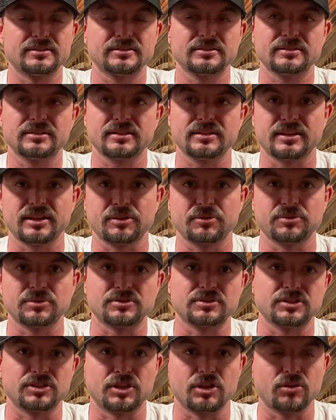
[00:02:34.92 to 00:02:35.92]
there was
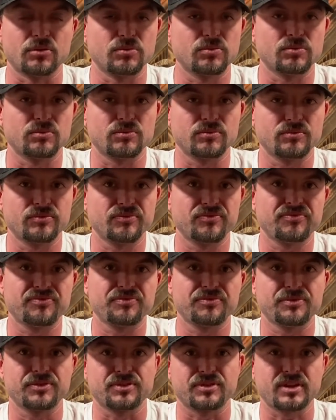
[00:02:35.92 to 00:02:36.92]
you know
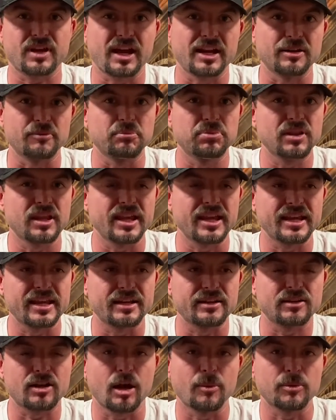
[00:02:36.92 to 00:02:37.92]
kind of playing
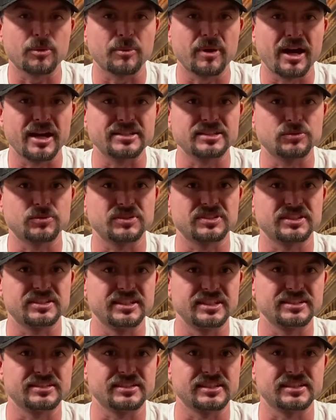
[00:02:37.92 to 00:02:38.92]
compromising with the
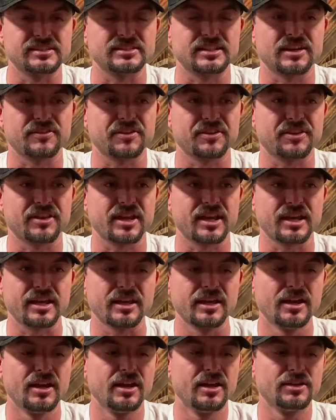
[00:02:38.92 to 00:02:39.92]
distance and everything
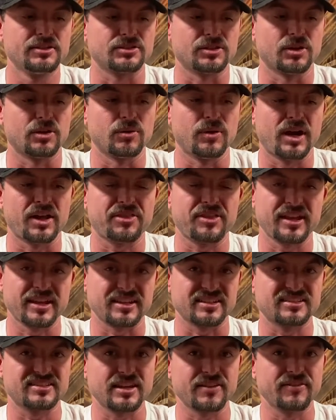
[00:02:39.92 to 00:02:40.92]
so I think a
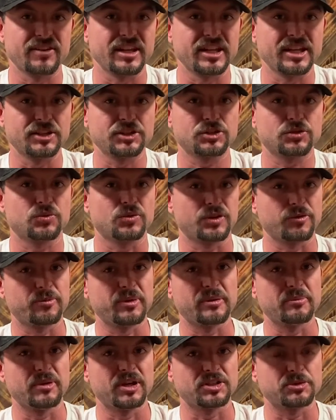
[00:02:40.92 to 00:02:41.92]
7 inch would have been
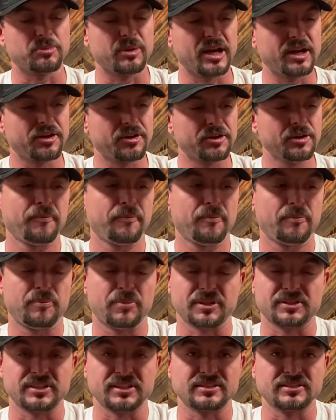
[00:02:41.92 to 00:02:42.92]
much better but
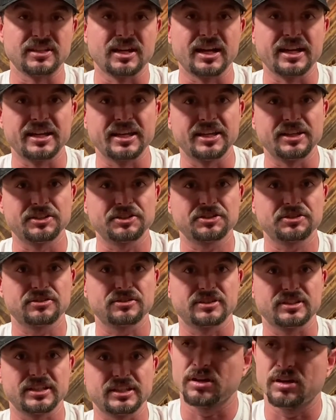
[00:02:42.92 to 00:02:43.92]
this 9 inch
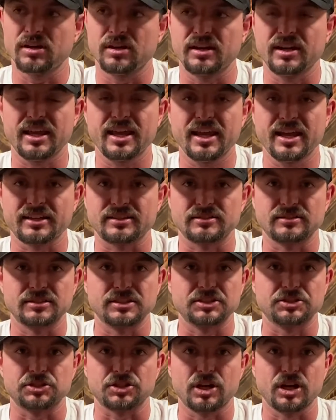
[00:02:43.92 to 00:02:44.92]
did an excellent
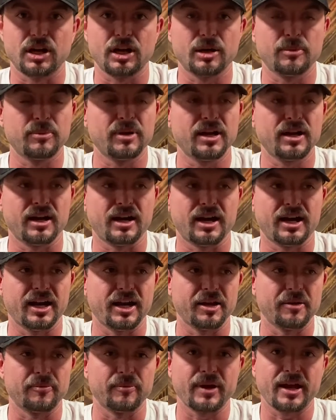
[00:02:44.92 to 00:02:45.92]
job I
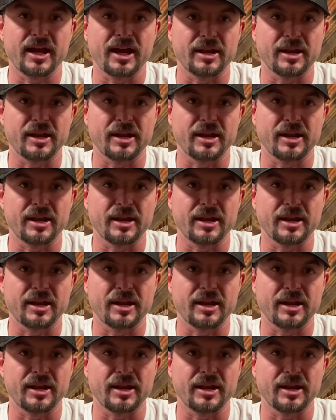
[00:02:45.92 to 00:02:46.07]
had